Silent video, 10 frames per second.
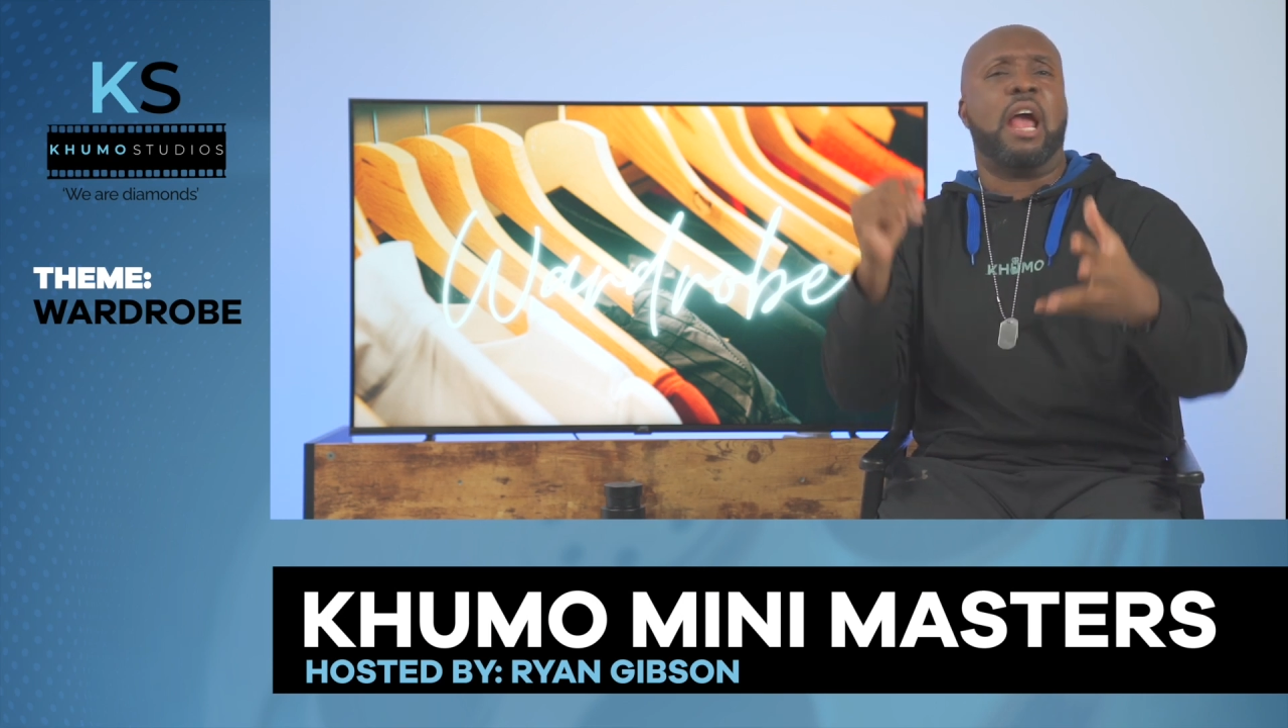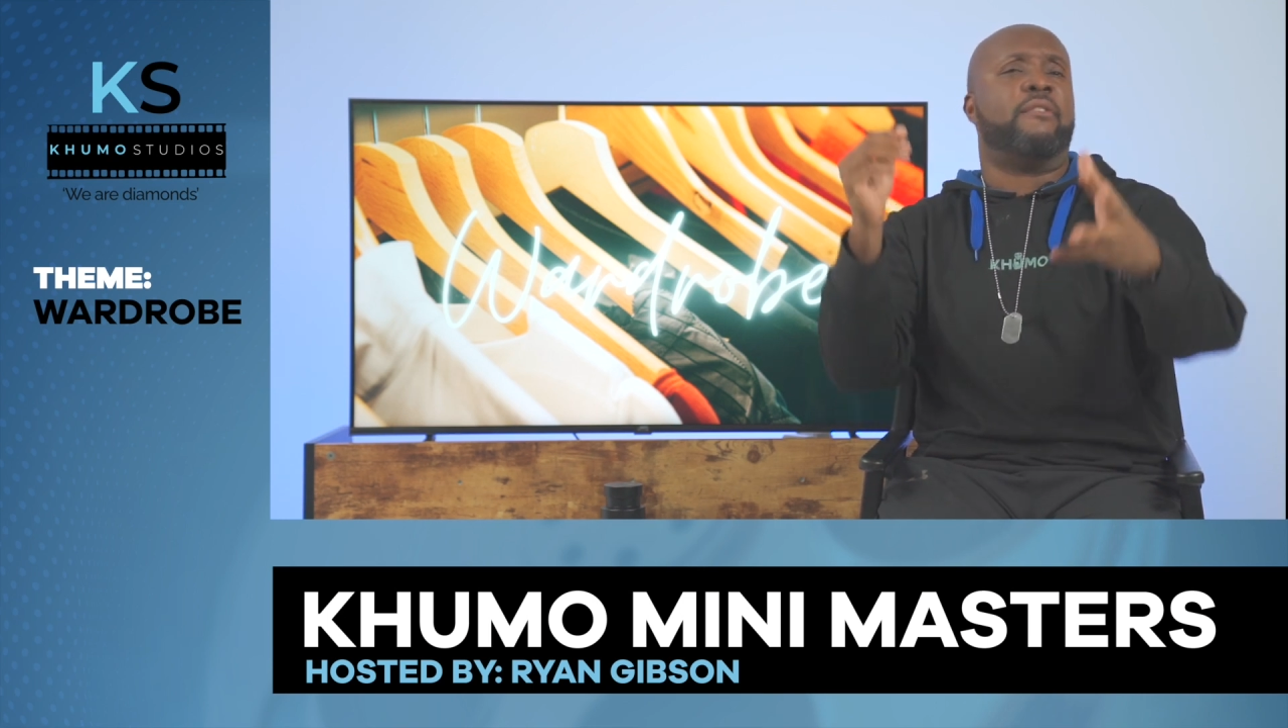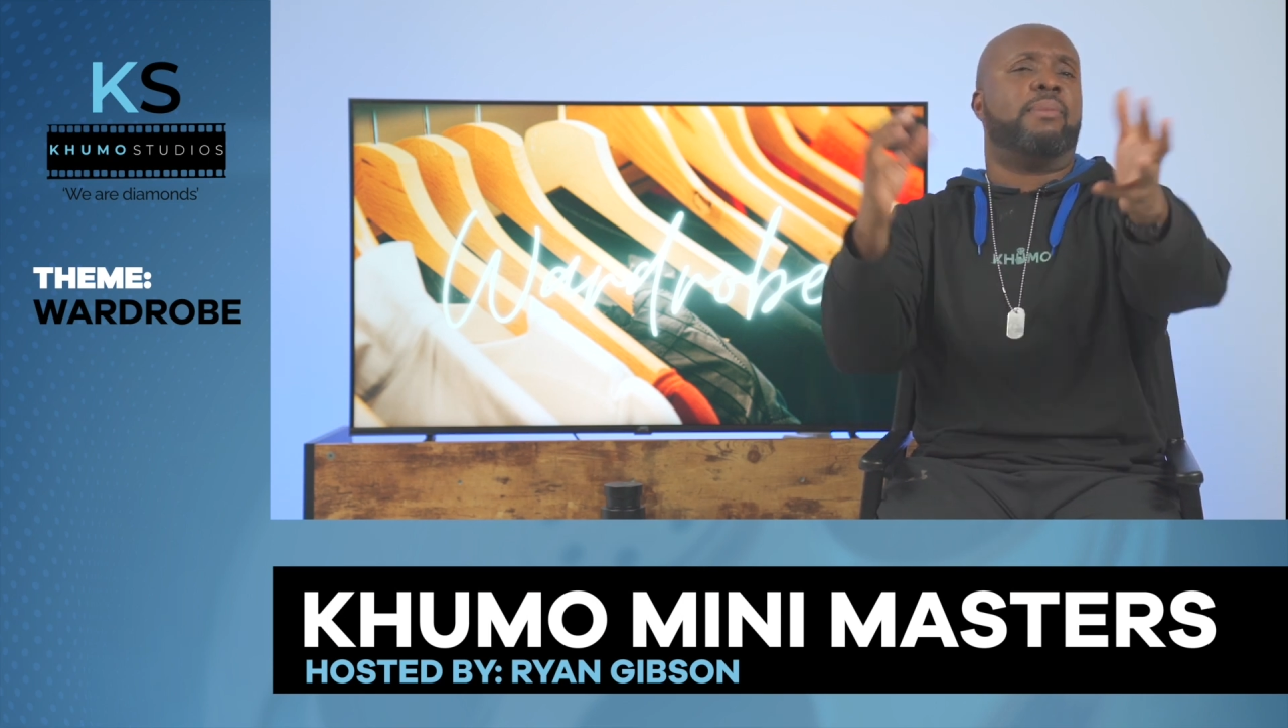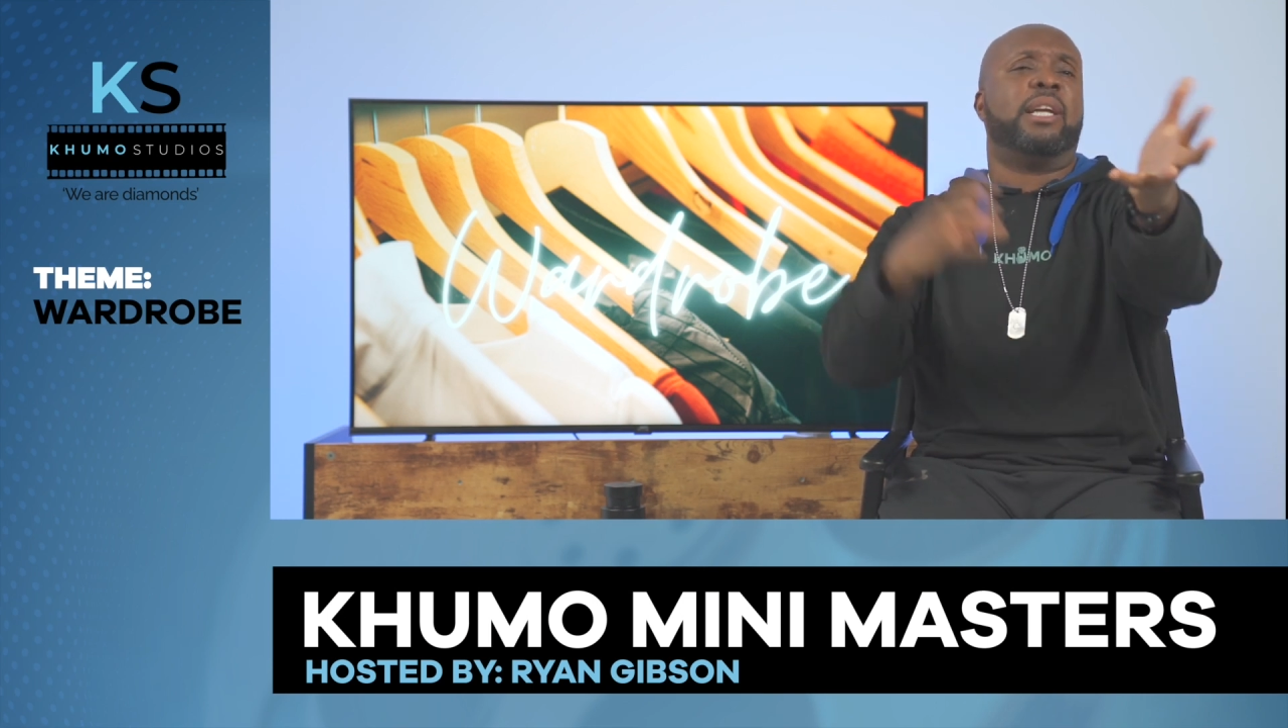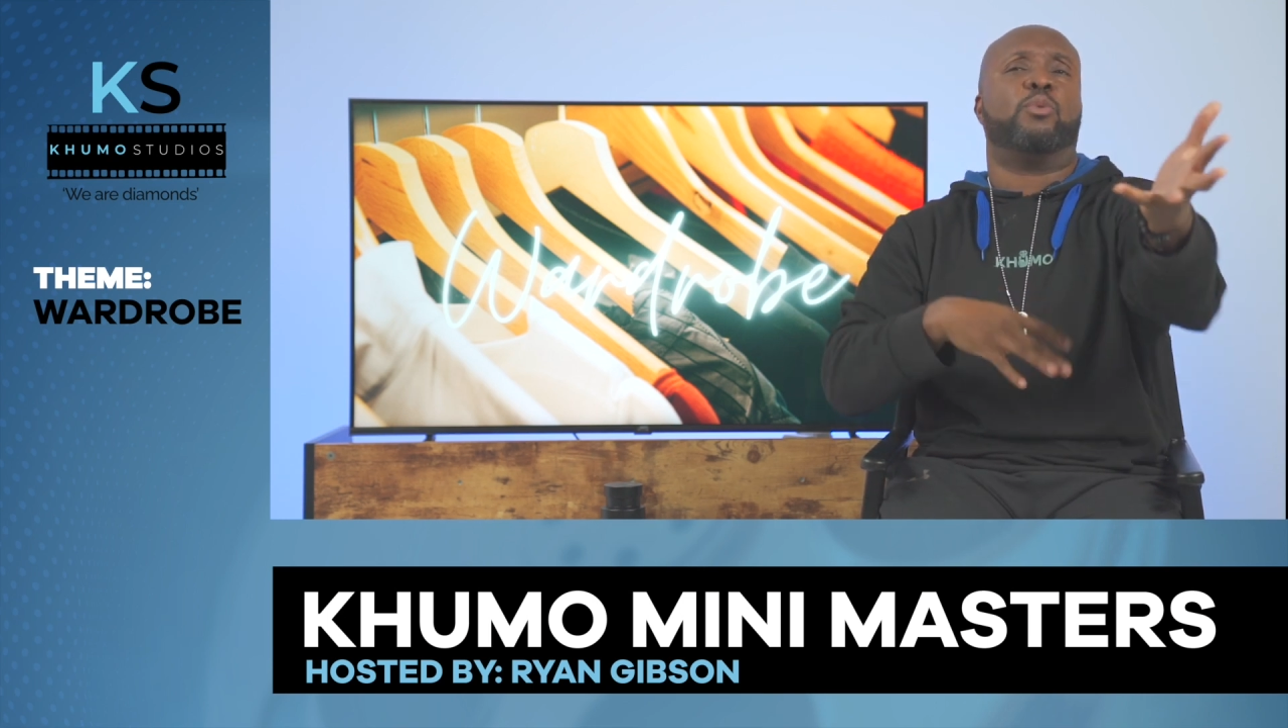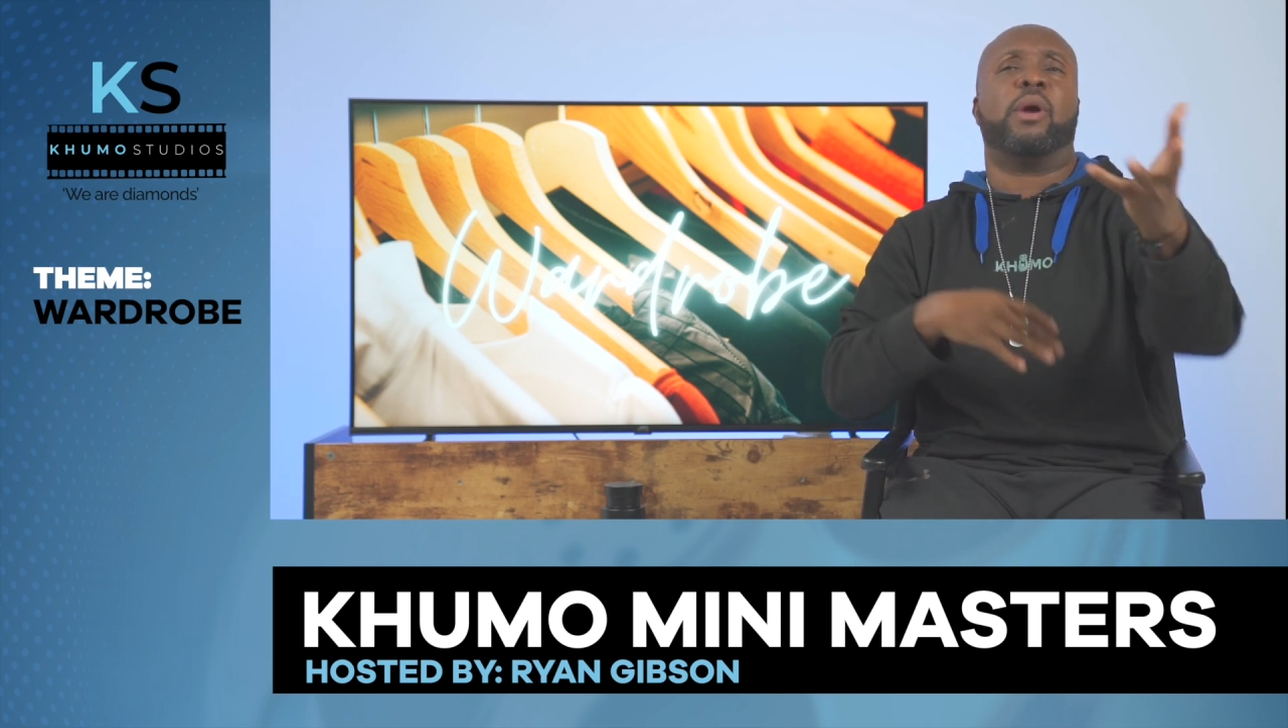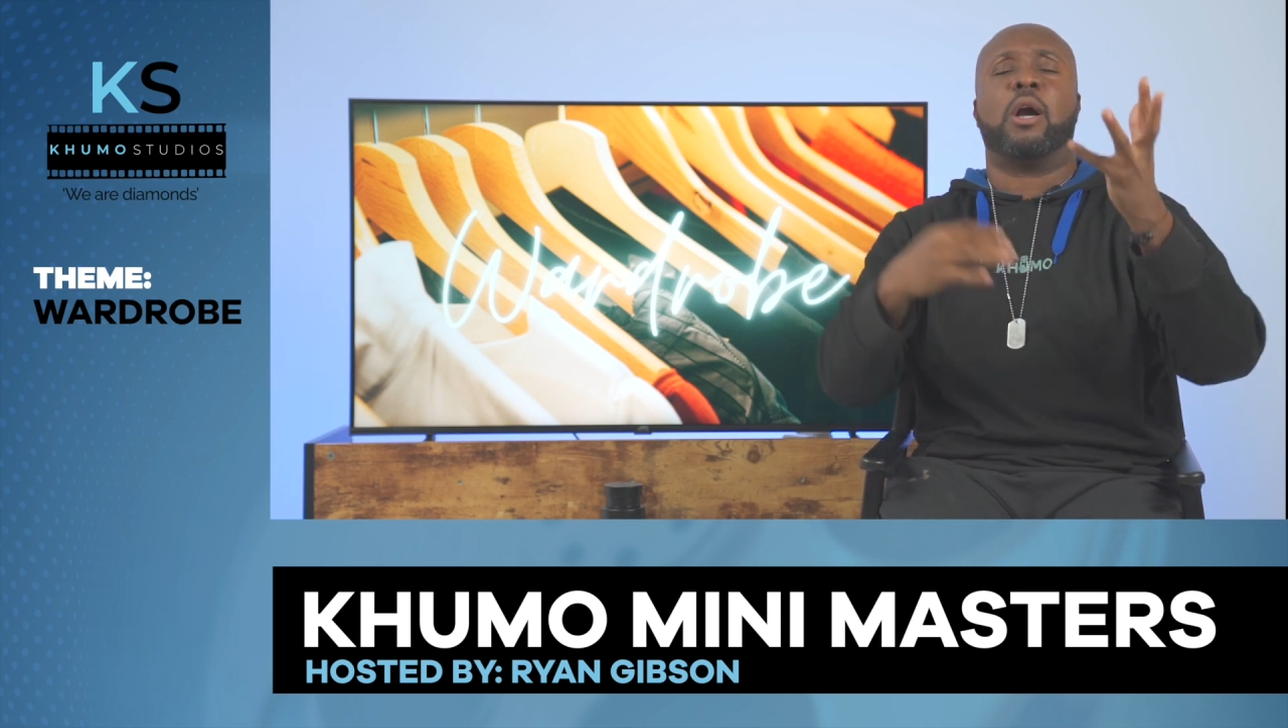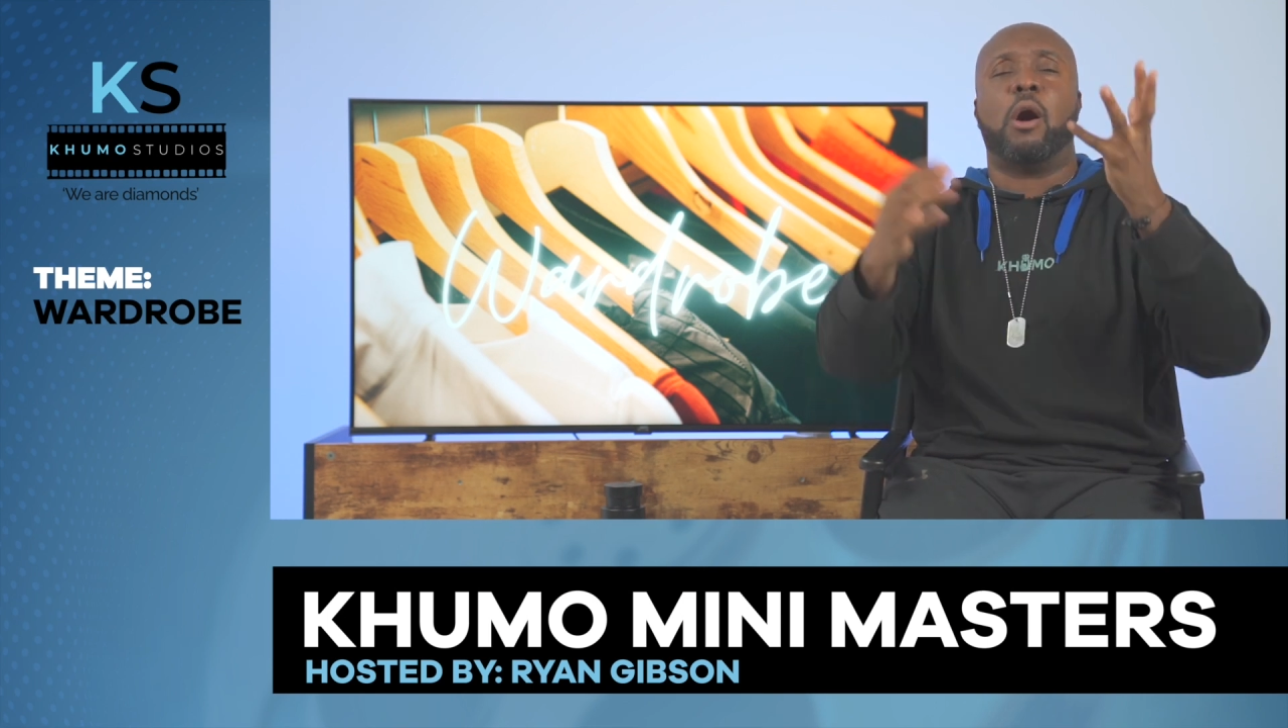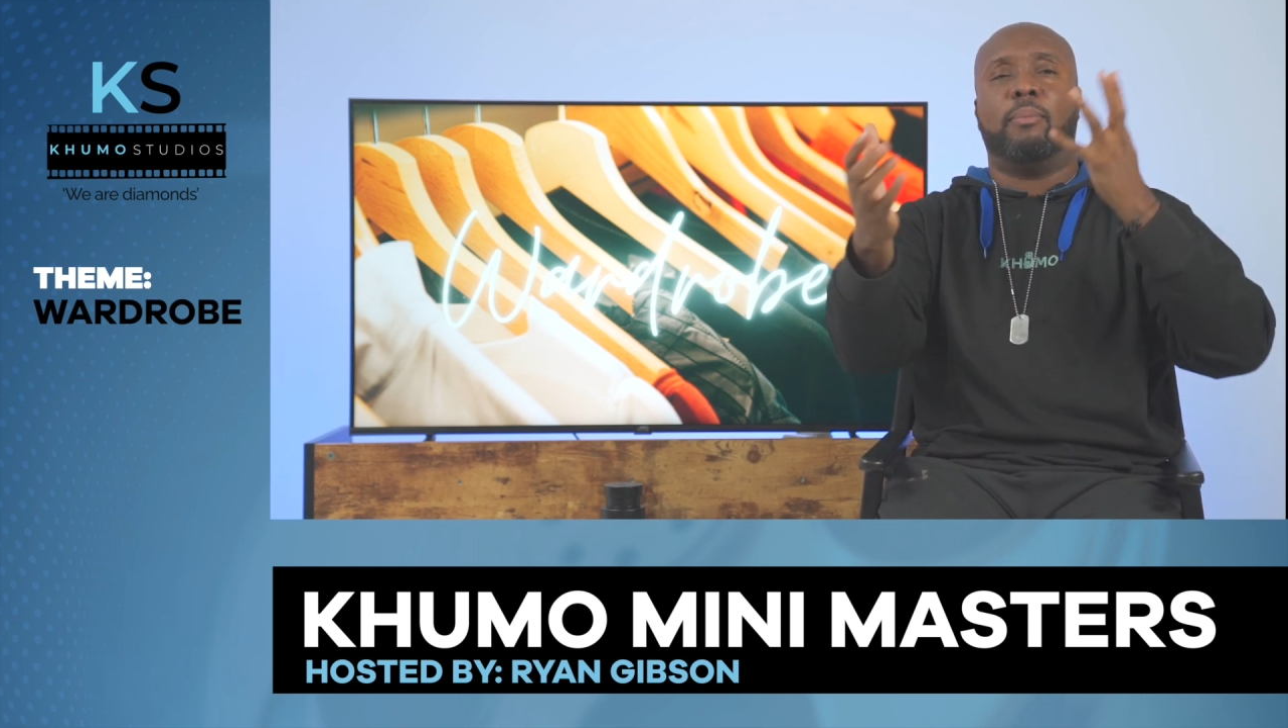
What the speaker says: everybody's wearing all